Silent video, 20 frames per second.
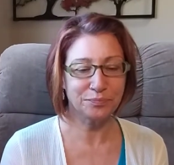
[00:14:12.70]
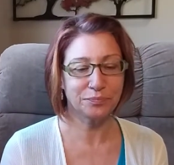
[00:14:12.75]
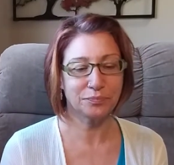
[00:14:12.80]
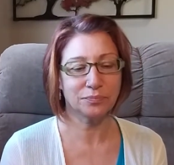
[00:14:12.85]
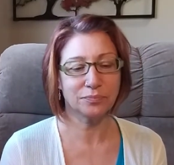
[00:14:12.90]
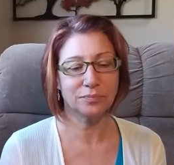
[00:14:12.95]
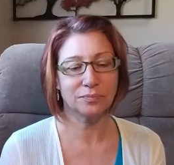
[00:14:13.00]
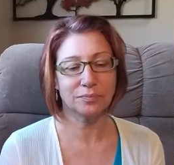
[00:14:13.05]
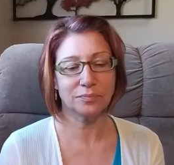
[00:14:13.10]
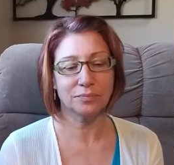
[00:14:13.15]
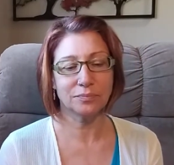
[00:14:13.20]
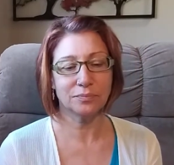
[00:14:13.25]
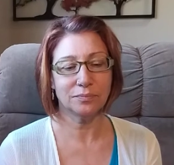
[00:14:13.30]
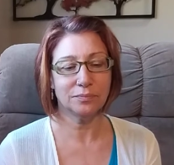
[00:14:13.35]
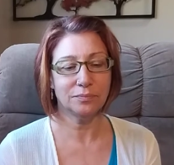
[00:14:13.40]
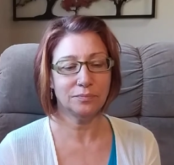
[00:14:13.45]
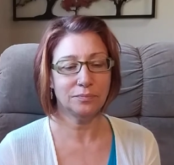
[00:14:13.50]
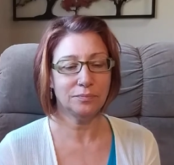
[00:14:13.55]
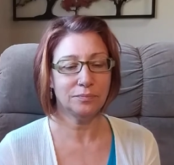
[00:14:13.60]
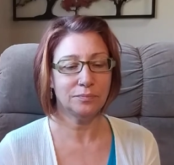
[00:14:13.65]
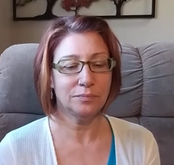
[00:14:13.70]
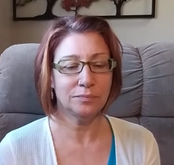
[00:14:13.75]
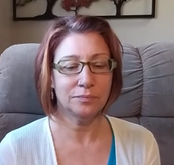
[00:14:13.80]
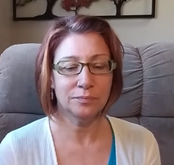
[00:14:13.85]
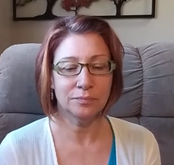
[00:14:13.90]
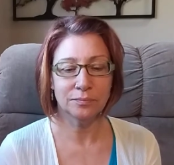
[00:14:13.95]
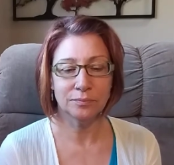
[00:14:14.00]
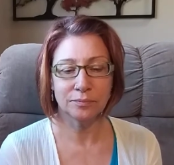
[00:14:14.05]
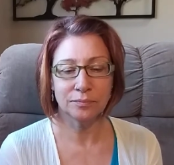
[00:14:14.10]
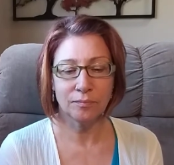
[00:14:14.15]

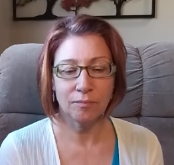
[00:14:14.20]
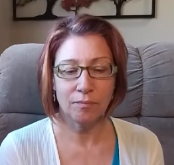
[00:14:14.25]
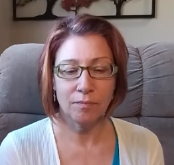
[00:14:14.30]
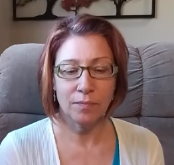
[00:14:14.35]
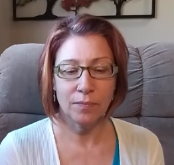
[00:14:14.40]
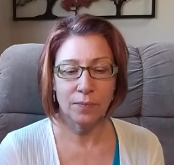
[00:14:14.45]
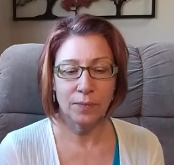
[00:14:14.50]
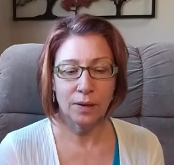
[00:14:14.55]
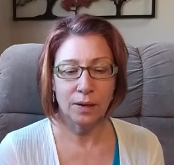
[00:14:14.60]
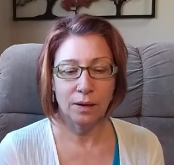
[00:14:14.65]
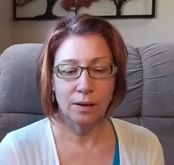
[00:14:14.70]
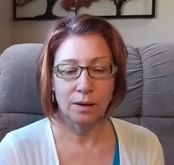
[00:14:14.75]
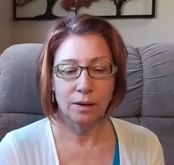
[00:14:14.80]
Nothing is said.